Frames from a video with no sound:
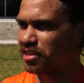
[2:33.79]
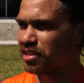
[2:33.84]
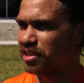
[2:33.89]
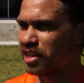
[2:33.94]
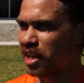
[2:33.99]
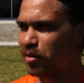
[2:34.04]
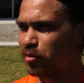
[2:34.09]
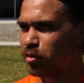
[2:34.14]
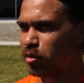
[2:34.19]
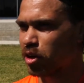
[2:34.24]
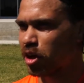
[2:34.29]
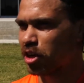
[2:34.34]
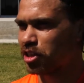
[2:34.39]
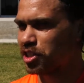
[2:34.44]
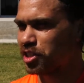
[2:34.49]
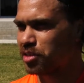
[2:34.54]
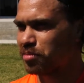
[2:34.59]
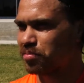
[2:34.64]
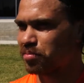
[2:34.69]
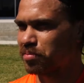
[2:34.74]
NEAFL
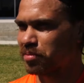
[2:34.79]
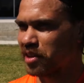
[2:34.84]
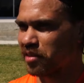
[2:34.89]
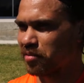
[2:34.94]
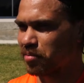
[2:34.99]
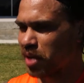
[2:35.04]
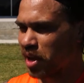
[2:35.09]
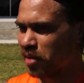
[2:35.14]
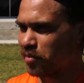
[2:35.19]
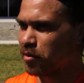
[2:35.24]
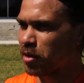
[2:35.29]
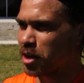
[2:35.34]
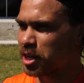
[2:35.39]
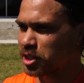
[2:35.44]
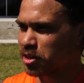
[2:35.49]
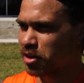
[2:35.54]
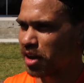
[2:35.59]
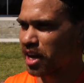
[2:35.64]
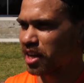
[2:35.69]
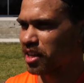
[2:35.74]
coach, has given me
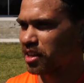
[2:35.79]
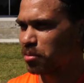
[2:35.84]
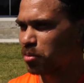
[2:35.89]
first crack at